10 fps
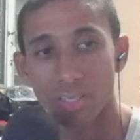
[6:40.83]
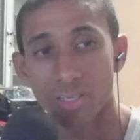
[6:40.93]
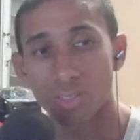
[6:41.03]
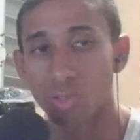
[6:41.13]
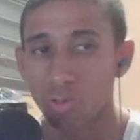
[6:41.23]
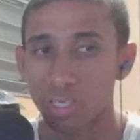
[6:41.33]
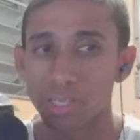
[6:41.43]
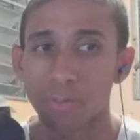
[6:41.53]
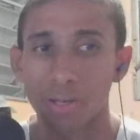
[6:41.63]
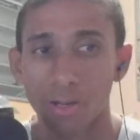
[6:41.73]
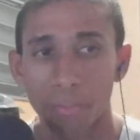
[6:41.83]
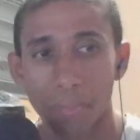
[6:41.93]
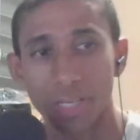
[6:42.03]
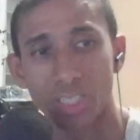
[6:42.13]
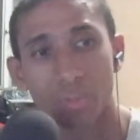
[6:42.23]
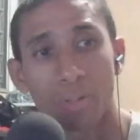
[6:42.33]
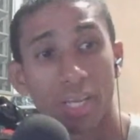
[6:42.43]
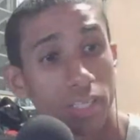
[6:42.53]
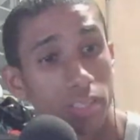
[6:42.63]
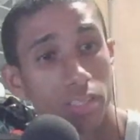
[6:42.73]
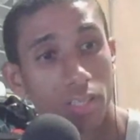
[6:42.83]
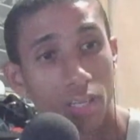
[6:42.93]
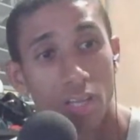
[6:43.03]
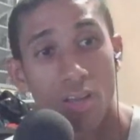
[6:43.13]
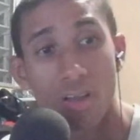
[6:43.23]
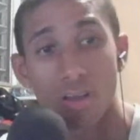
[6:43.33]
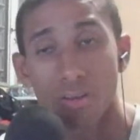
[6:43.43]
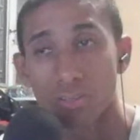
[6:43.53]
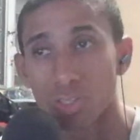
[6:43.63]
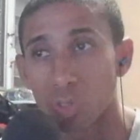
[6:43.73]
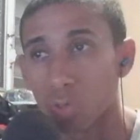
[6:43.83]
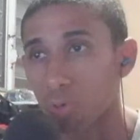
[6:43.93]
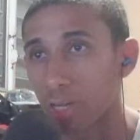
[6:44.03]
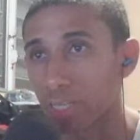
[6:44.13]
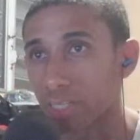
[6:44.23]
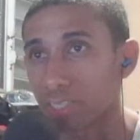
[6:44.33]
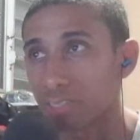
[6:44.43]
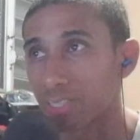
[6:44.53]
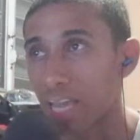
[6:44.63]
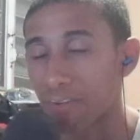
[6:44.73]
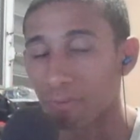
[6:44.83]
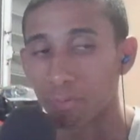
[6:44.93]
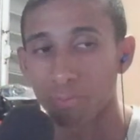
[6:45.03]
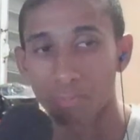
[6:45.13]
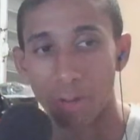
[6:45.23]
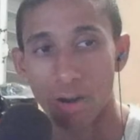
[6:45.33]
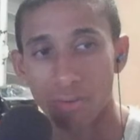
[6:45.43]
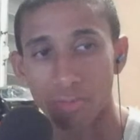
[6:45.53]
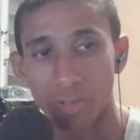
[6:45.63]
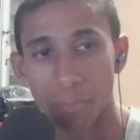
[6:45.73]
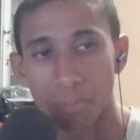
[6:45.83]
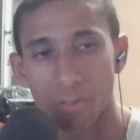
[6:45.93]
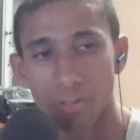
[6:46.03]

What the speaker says: you need a big space to at least have a powerful computer.